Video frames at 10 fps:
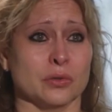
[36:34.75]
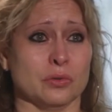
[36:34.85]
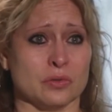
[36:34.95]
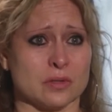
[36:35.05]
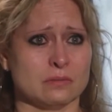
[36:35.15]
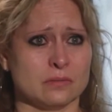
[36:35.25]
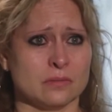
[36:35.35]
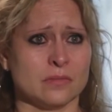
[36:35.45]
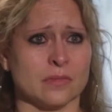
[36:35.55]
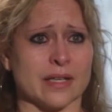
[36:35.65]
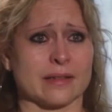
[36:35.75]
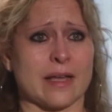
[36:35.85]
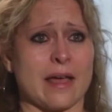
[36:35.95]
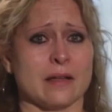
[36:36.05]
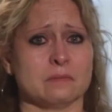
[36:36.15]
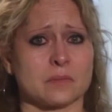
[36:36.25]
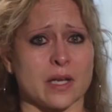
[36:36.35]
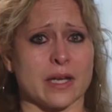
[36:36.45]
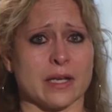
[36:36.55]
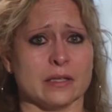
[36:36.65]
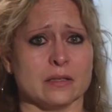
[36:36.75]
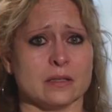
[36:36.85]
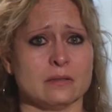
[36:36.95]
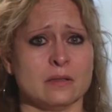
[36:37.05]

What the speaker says: lose like that, and